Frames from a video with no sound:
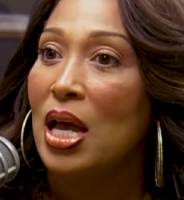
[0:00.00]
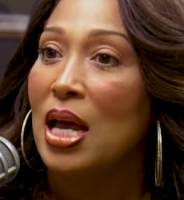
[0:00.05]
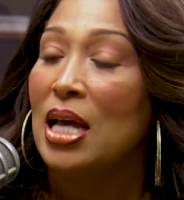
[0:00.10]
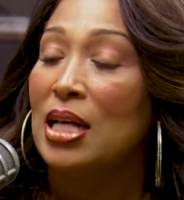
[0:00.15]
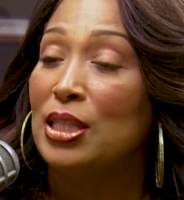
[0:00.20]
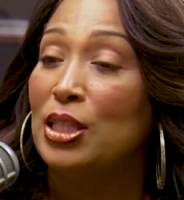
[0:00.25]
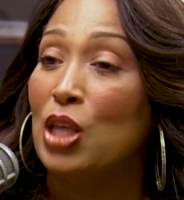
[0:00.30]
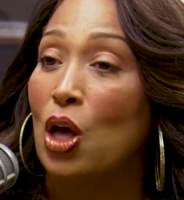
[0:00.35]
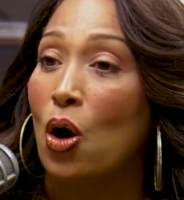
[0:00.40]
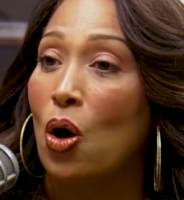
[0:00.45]

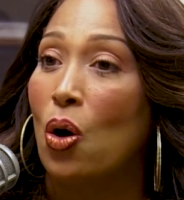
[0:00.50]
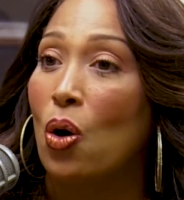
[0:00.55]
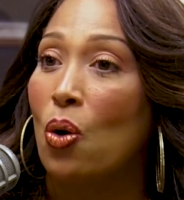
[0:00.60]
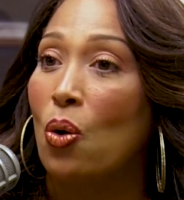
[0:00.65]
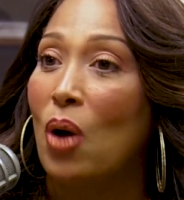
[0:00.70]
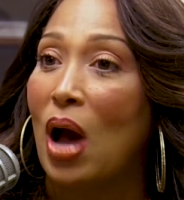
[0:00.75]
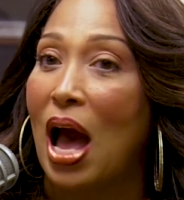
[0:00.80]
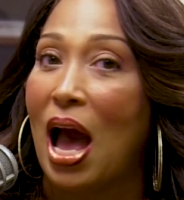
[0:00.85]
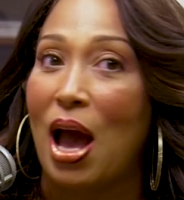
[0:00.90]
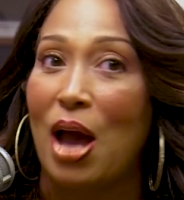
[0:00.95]

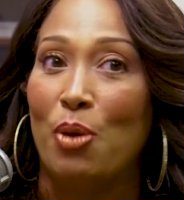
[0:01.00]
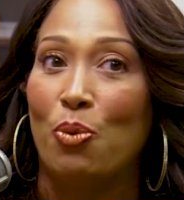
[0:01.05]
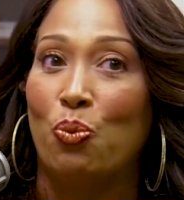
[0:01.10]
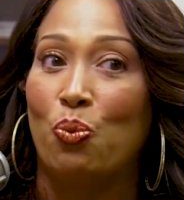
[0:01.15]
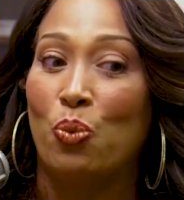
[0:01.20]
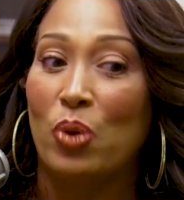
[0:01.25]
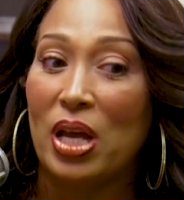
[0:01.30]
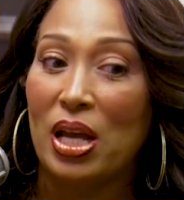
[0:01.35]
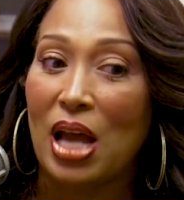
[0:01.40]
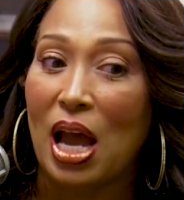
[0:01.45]
So I
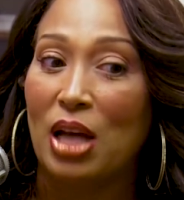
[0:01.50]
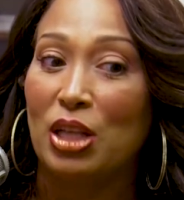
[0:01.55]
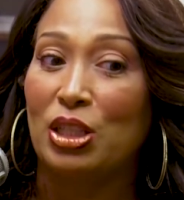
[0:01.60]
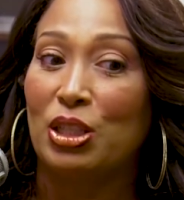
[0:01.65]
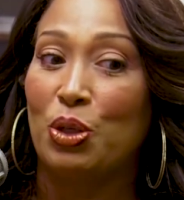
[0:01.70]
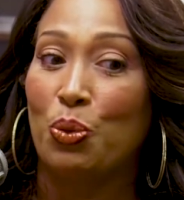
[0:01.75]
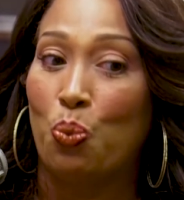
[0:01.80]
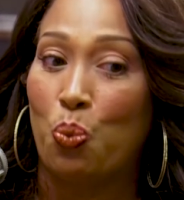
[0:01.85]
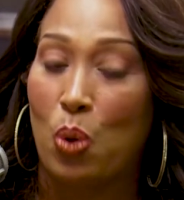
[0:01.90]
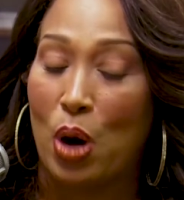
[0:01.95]
went to
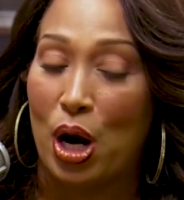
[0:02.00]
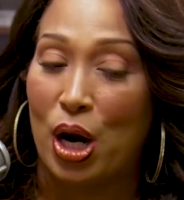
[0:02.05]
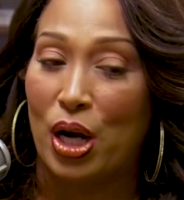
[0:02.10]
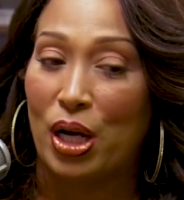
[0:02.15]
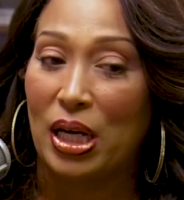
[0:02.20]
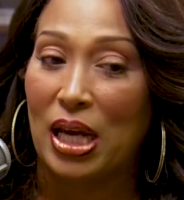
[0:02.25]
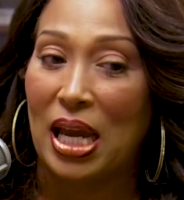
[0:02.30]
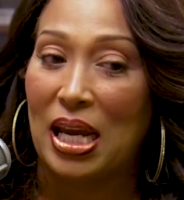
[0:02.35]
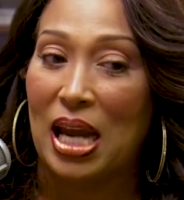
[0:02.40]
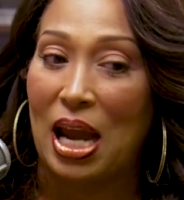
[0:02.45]

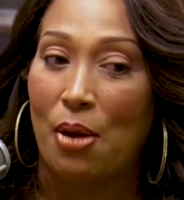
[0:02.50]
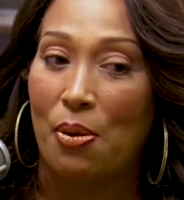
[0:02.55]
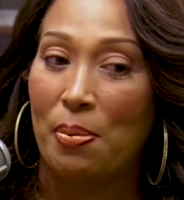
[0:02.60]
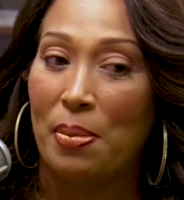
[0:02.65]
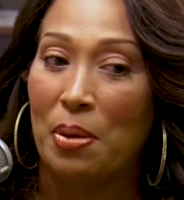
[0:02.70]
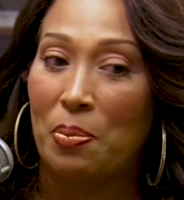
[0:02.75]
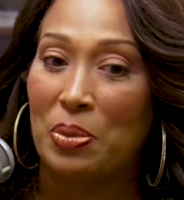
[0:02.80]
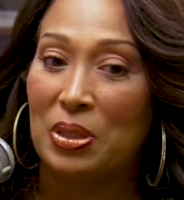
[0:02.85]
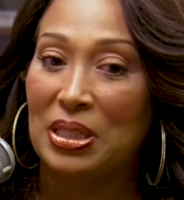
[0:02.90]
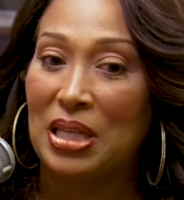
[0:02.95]
work, and I
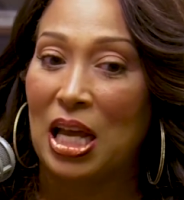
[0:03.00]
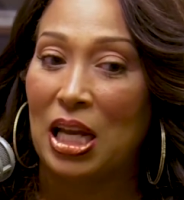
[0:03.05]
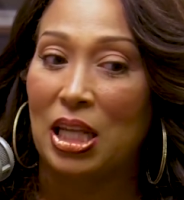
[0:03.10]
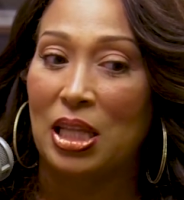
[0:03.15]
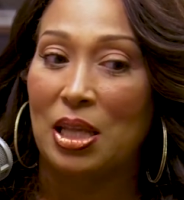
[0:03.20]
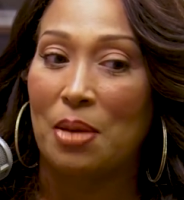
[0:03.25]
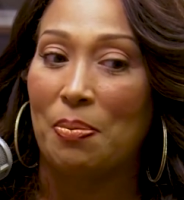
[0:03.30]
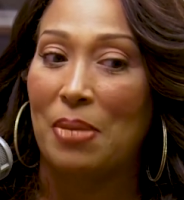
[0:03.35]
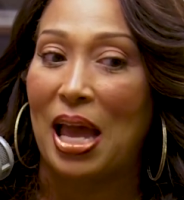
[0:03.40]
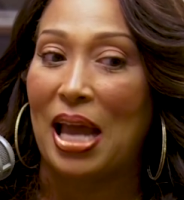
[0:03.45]
remember telling
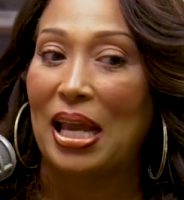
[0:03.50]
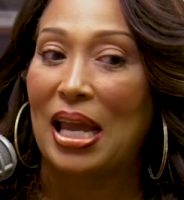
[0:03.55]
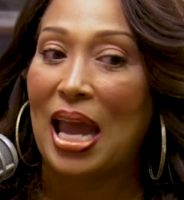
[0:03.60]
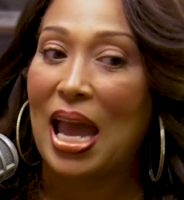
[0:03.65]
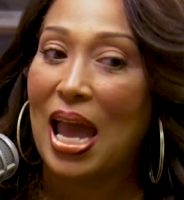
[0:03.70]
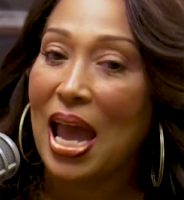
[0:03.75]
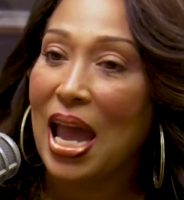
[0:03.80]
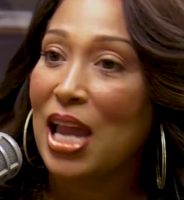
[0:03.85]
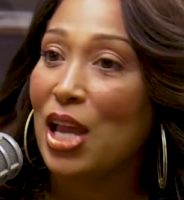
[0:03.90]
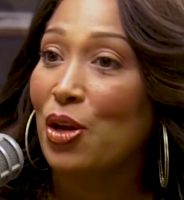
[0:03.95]
them like,
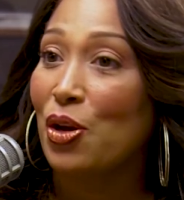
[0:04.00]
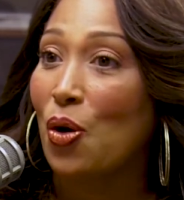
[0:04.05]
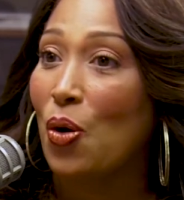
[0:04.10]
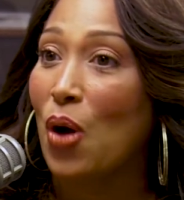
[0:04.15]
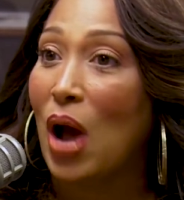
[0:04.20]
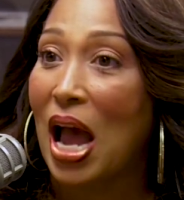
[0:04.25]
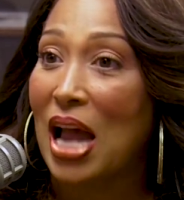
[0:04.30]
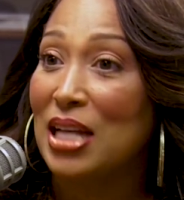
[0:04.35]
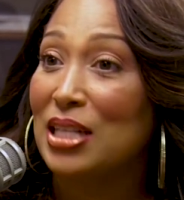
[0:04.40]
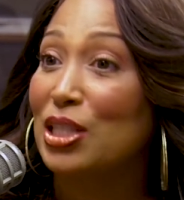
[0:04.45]
hey,
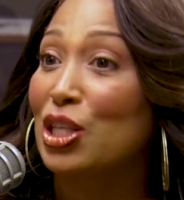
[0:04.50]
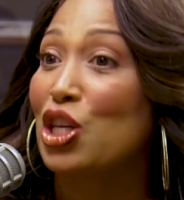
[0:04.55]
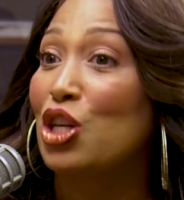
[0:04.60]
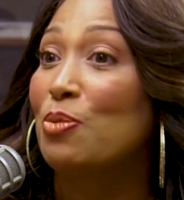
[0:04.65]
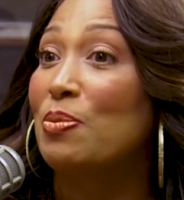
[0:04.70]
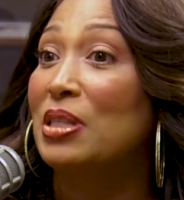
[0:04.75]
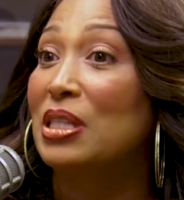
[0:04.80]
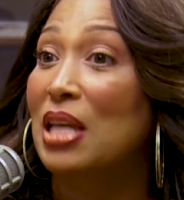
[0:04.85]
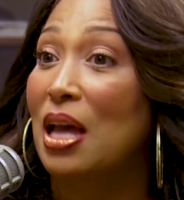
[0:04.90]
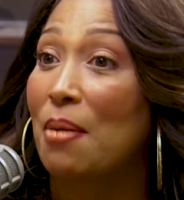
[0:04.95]
Ice Cube
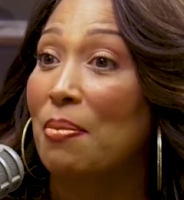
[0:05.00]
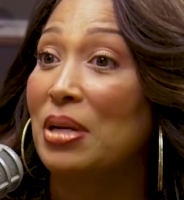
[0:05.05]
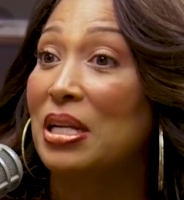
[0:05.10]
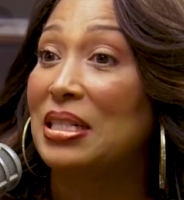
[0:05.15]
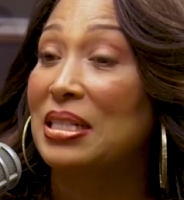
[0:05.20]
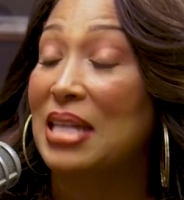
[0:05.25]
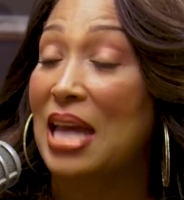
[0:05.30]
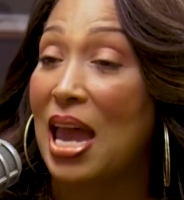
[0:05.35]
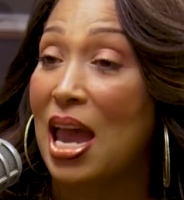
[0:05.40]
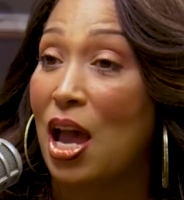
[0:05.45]
is coming to
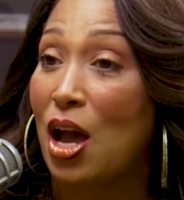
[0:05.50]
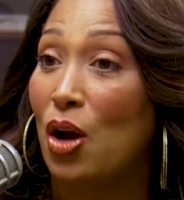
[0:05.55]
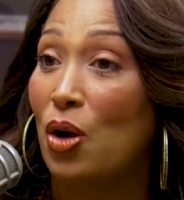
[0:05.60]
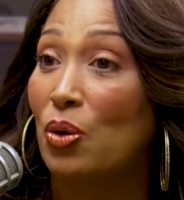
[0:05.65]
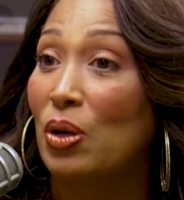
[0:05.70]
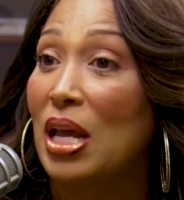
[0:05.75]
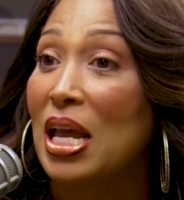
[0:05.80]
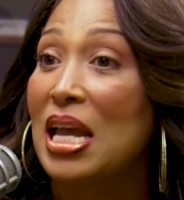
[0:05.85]
town.